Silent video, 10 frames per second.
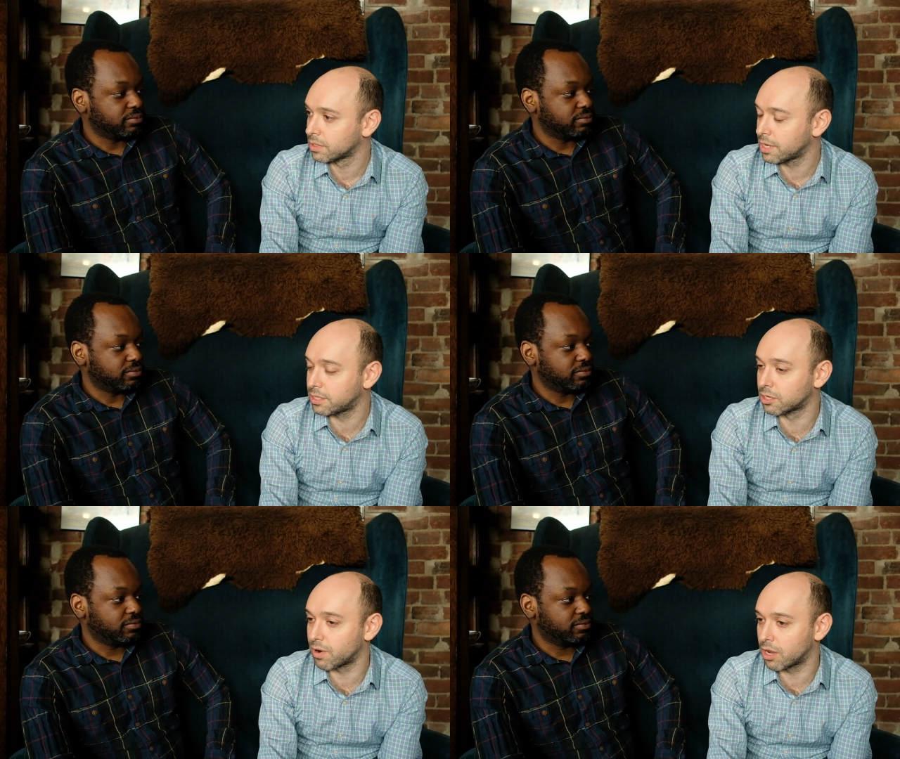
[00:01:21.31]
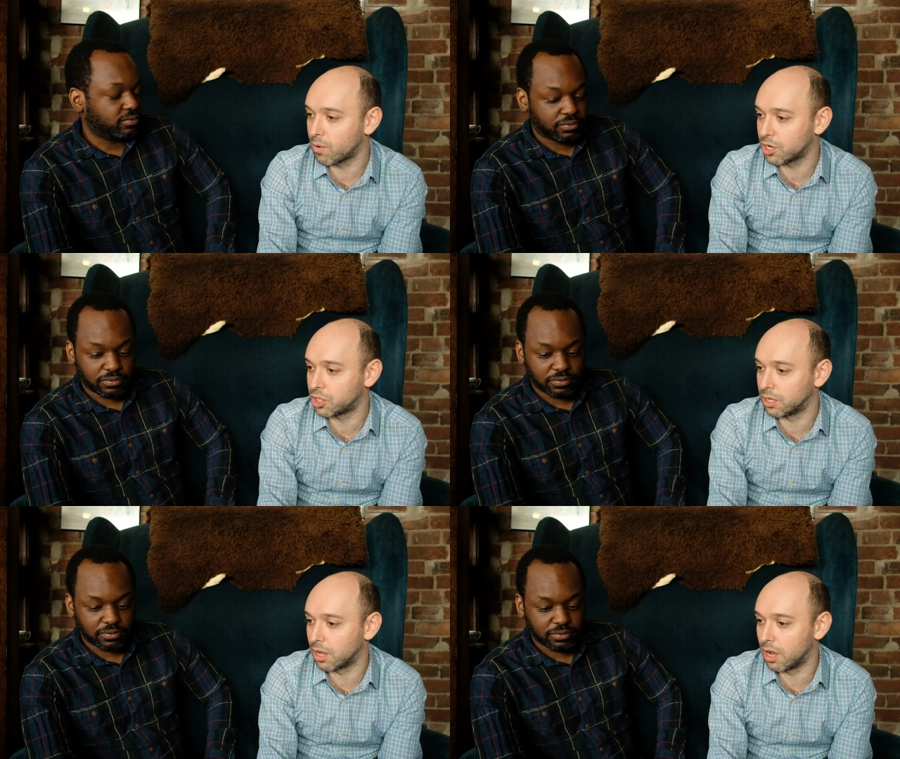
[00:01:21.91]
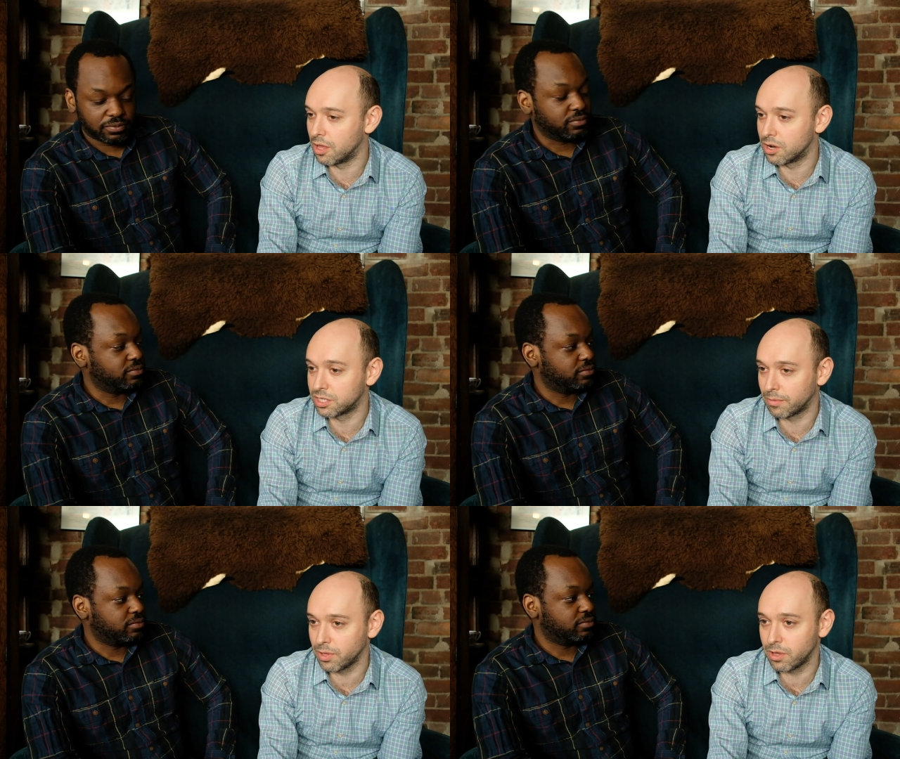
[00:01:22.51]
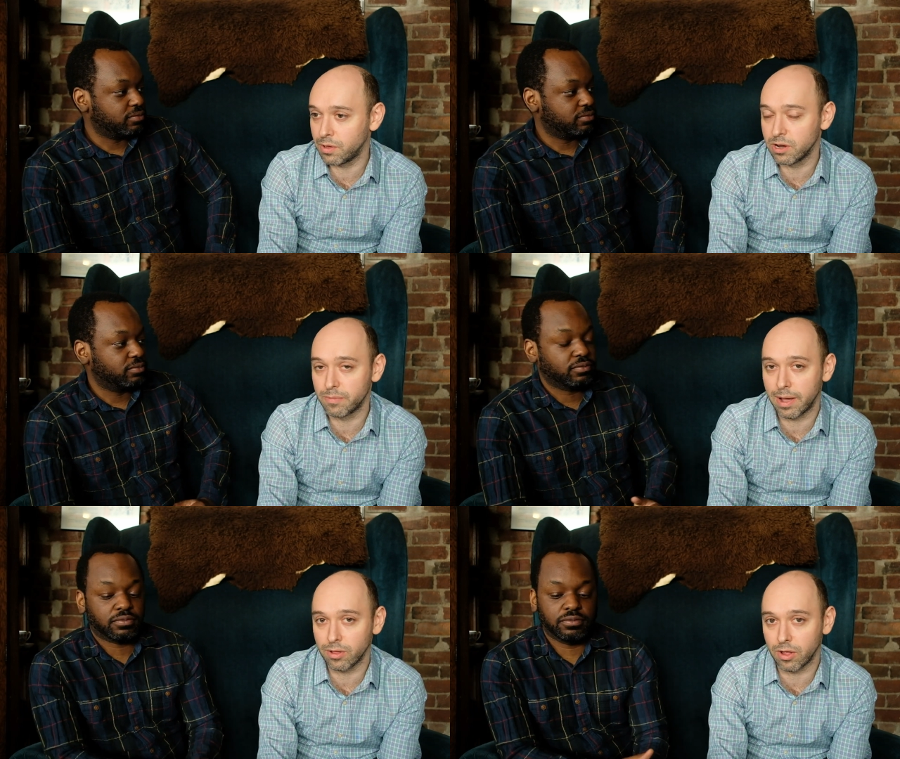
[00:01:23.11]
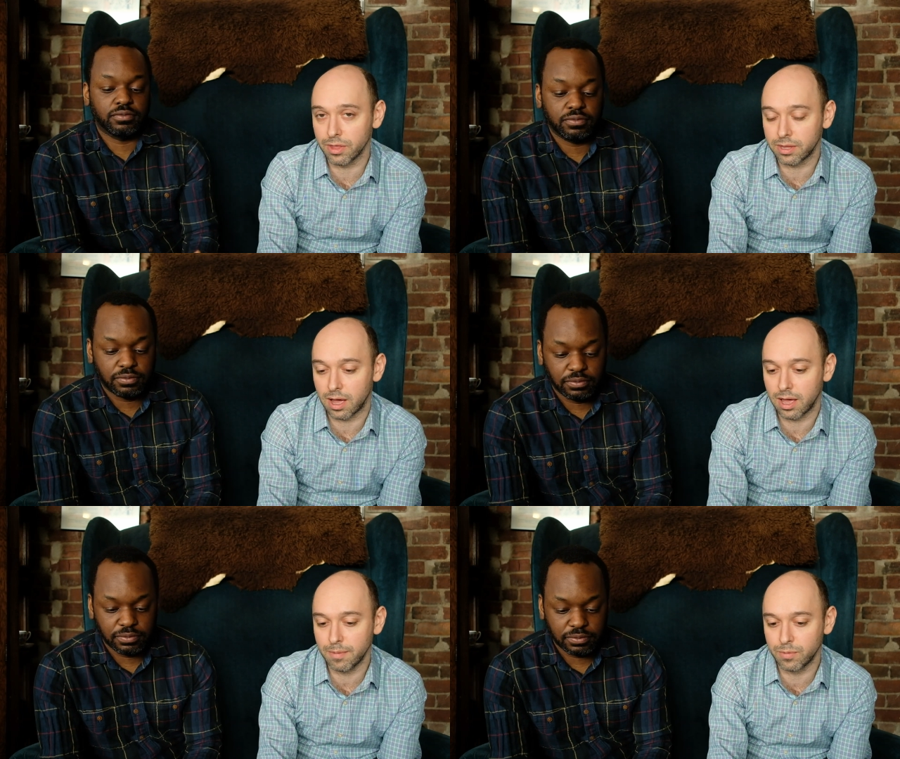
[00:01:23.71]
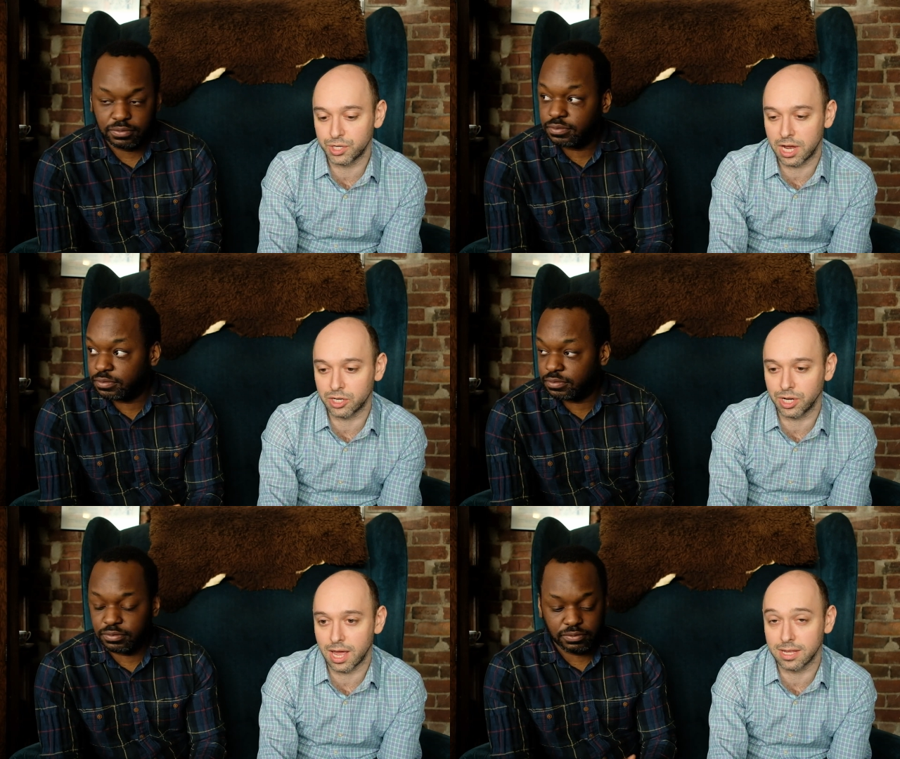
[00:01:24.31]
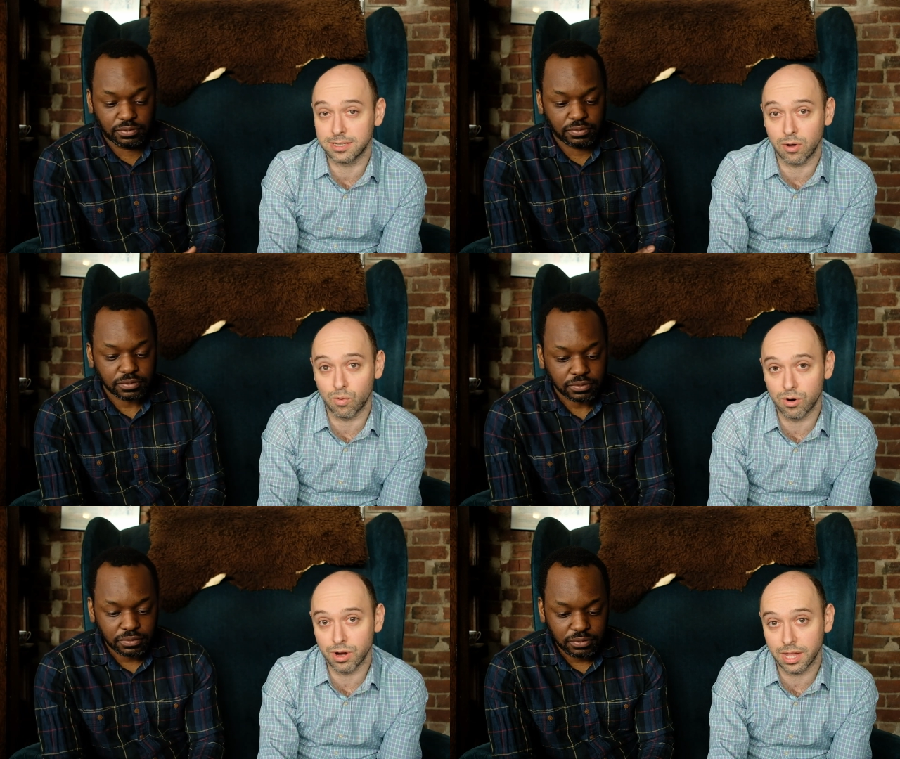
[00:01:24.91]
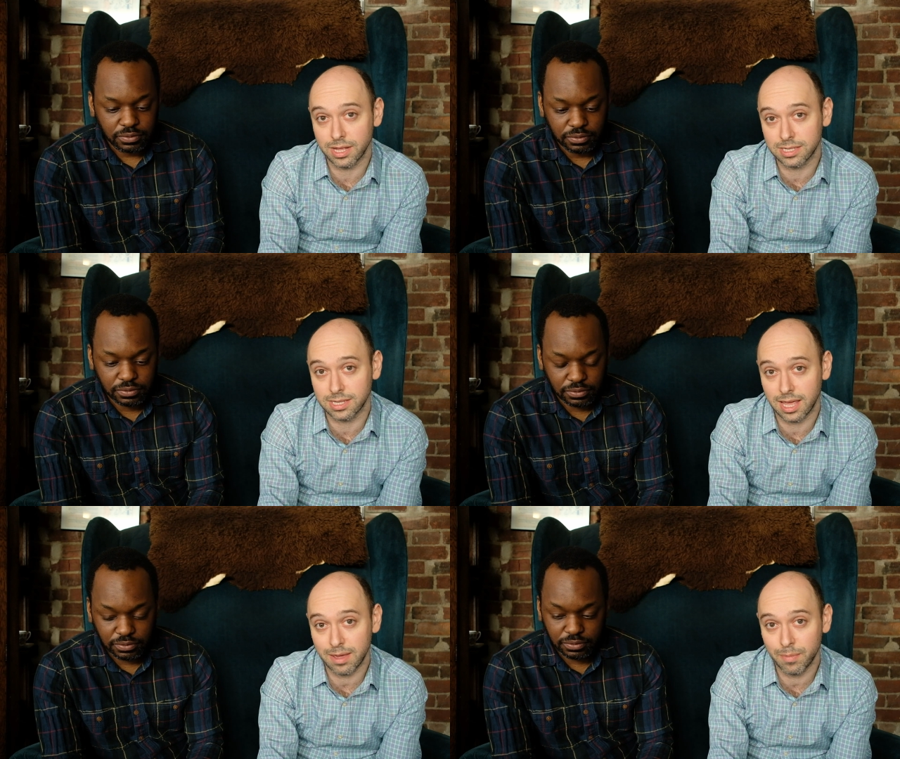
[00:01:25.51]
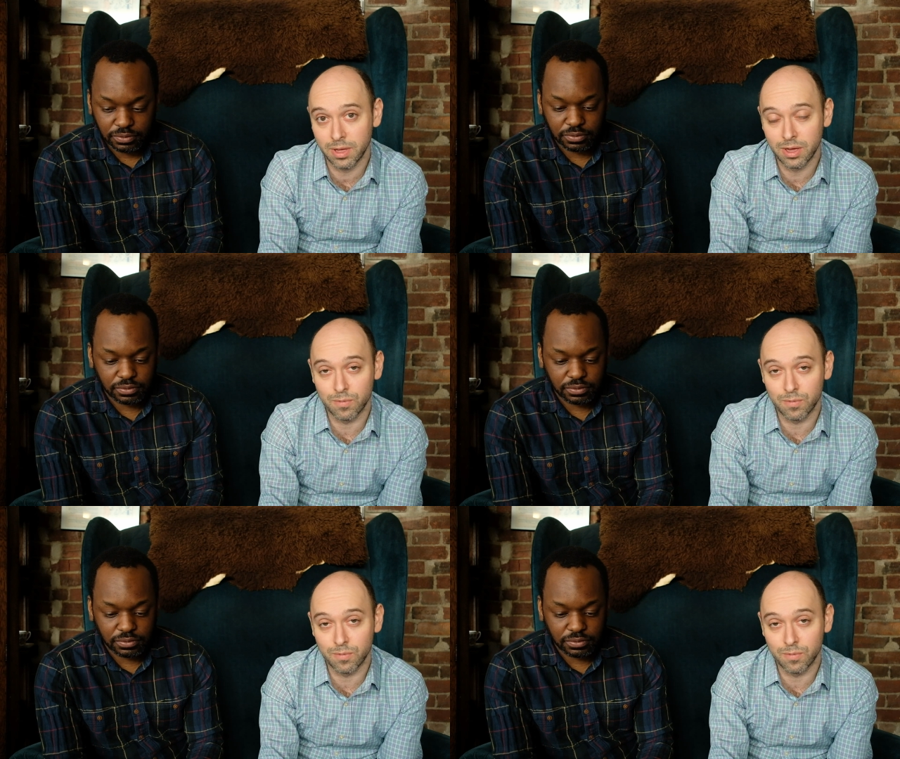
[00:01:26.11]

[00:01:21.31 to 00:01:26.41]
Speaker 1: That's a great question. Uh, there's something you hear about all the time, which actually has that word in its name,